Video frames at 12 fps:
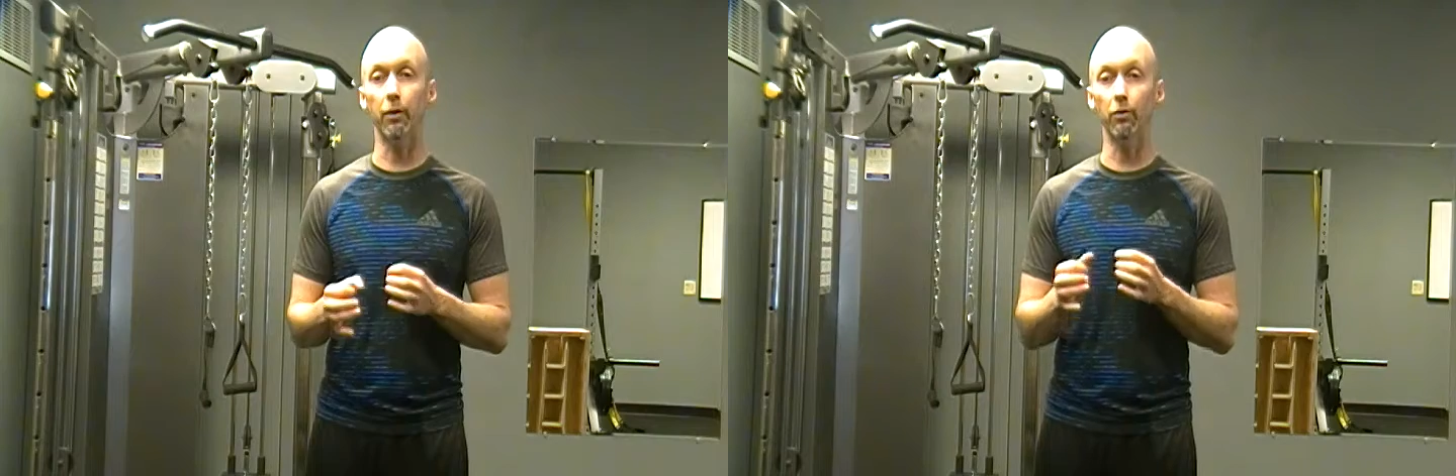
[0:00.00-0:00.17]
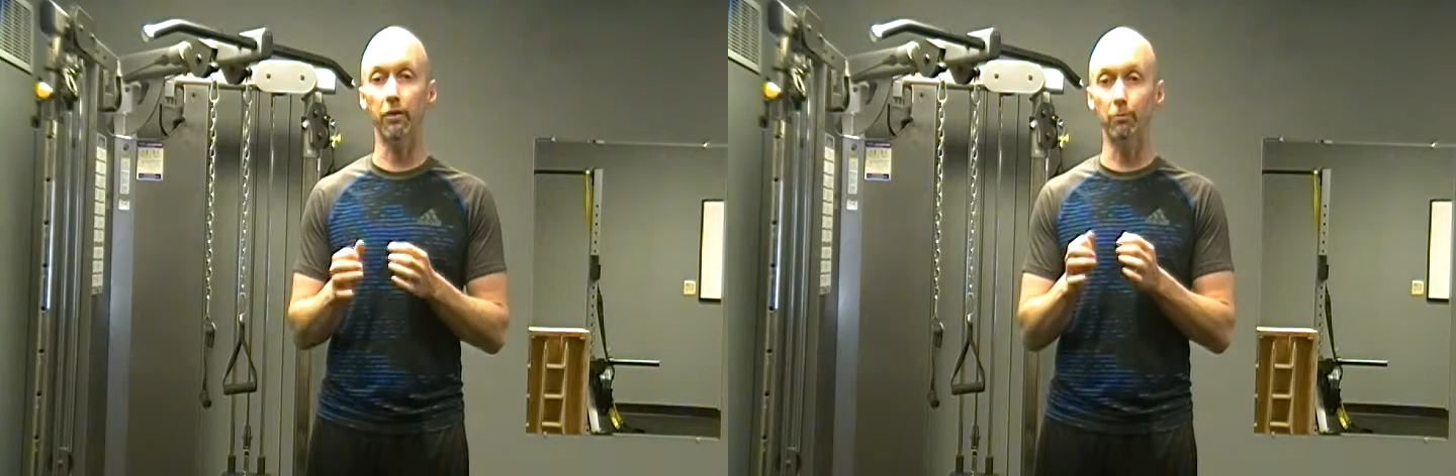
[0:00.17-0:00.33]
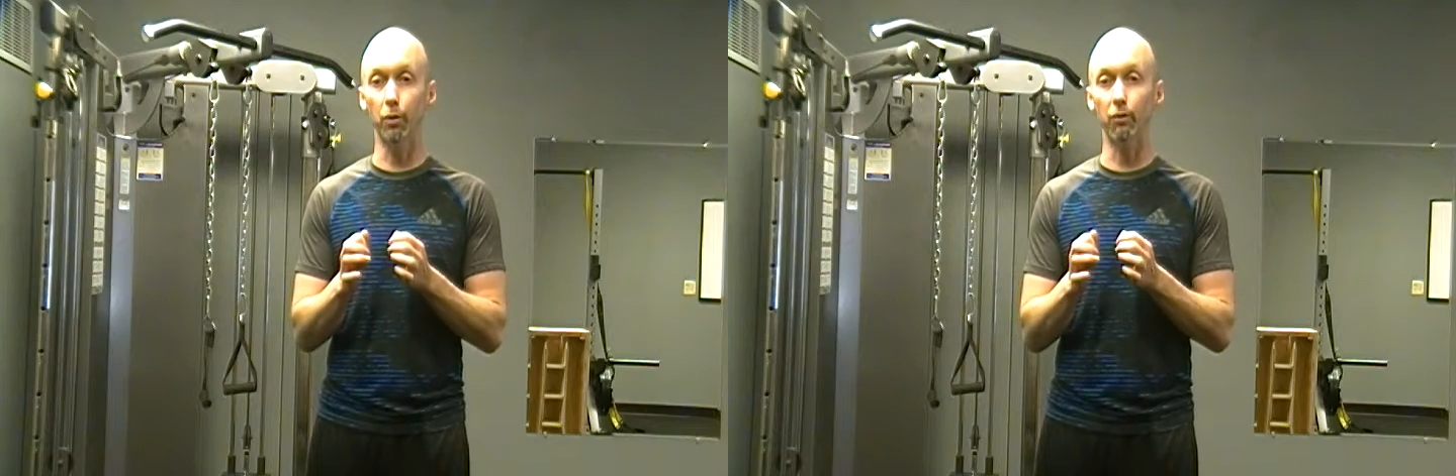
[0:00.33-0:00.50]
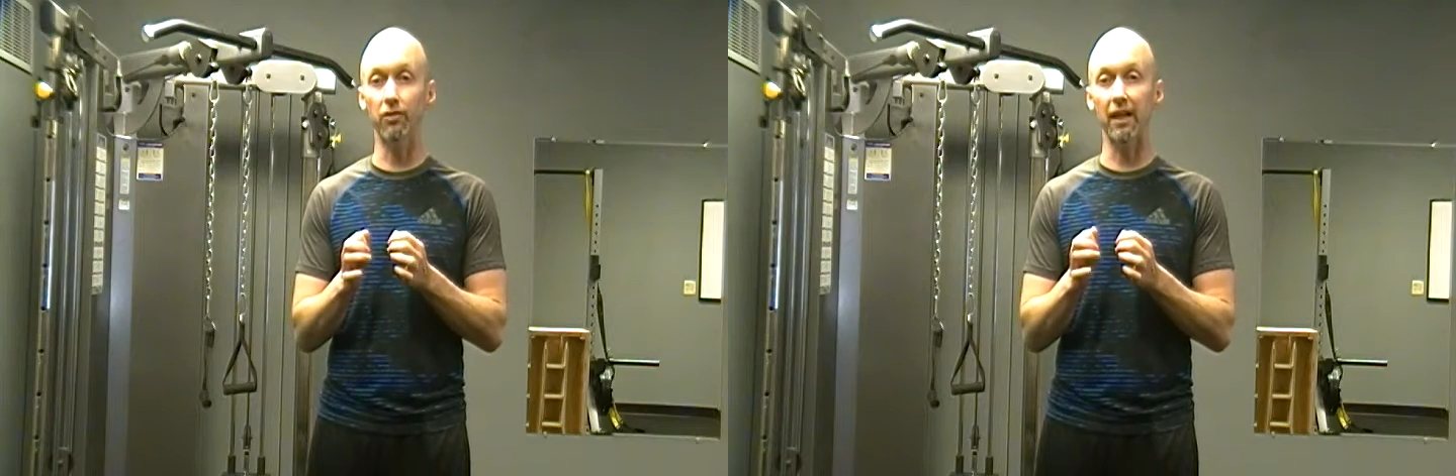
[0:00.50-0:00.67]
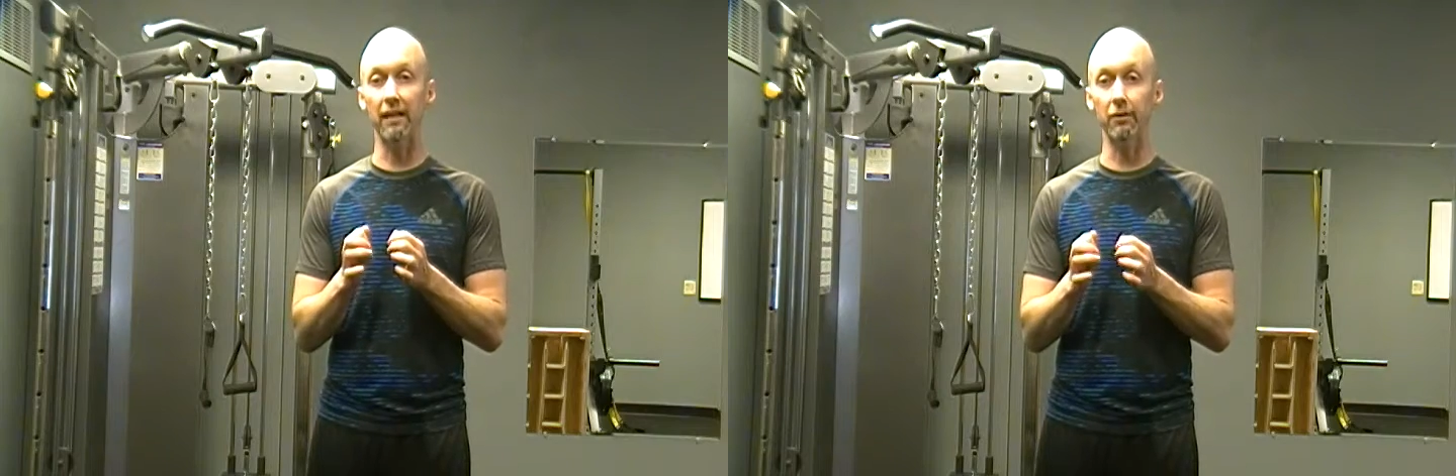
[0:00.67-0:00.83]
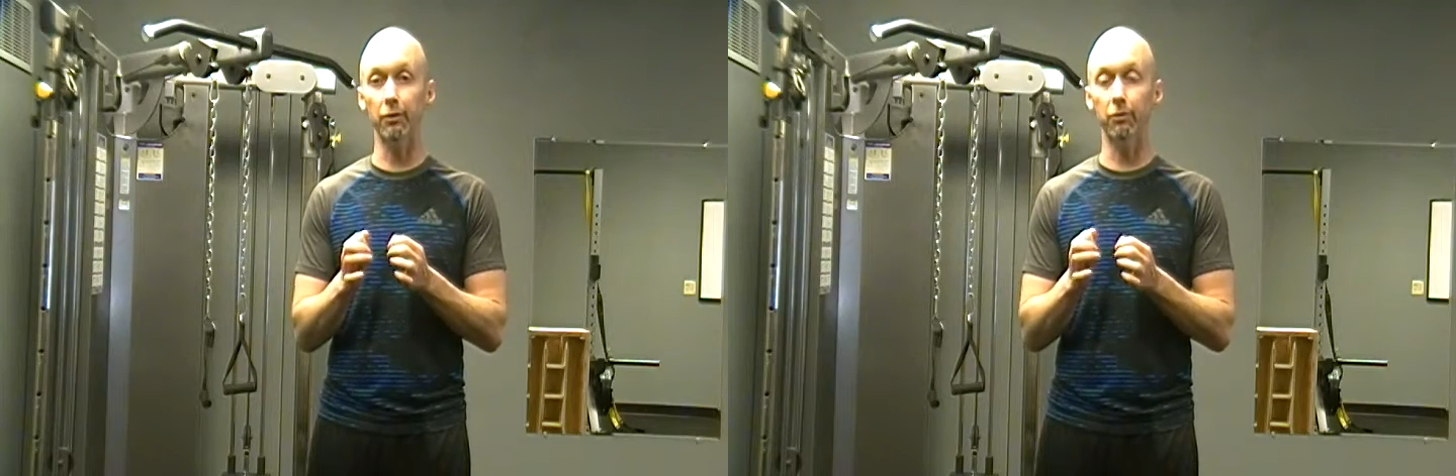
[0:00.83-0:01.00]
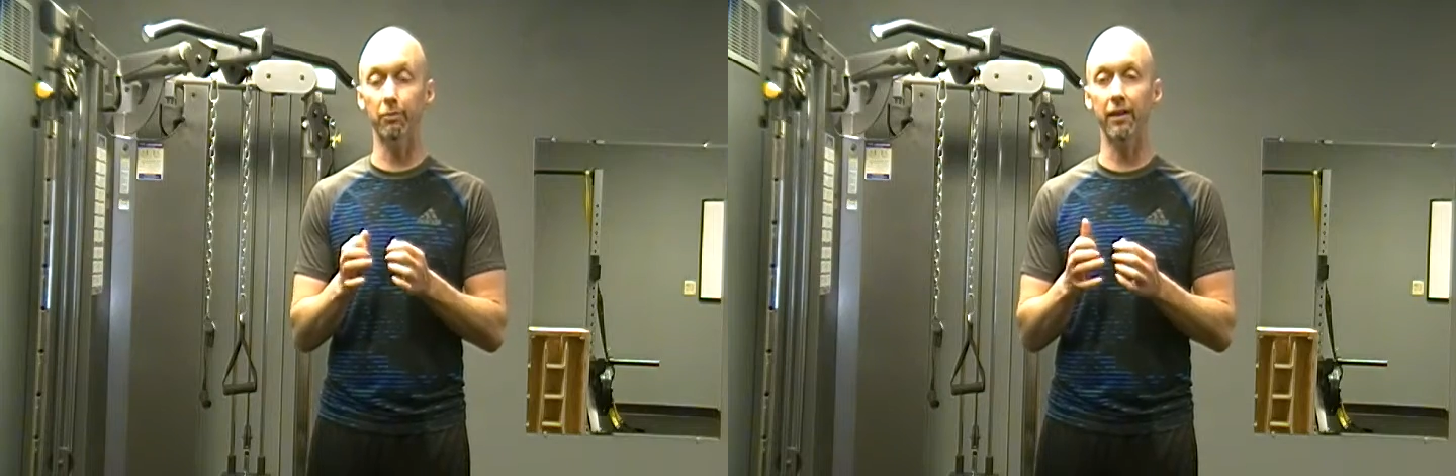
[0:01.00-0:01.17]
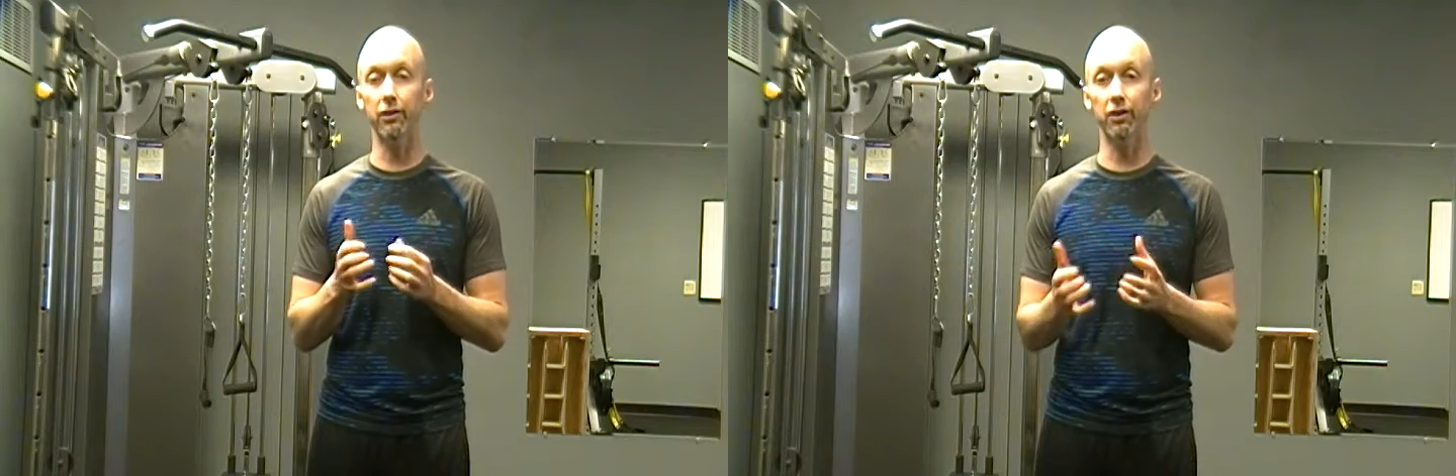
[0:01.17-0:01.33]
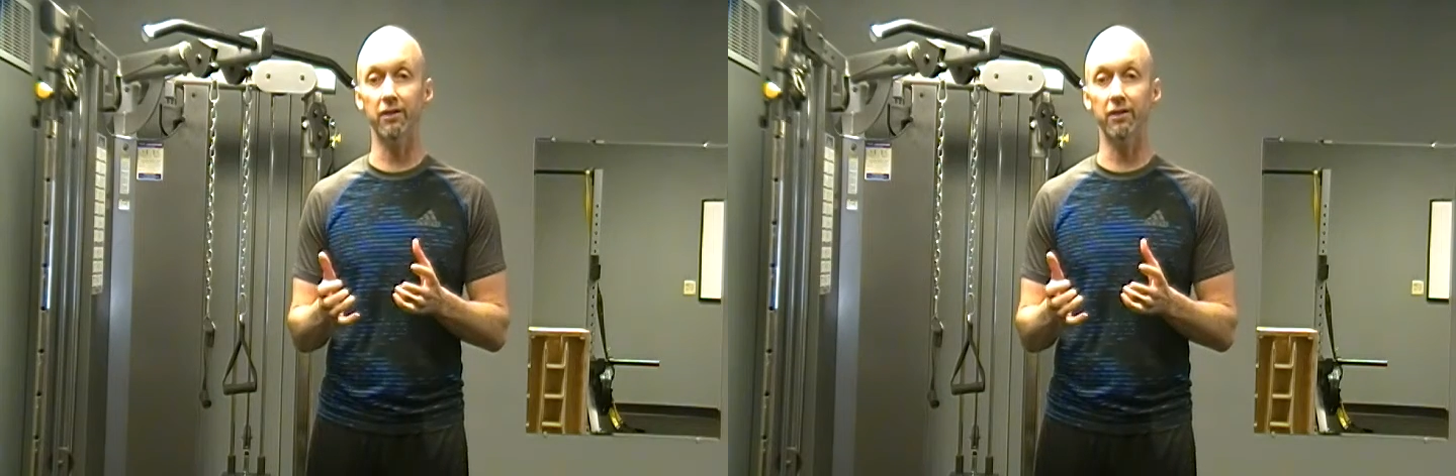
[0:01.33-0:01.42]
It only moves a little bit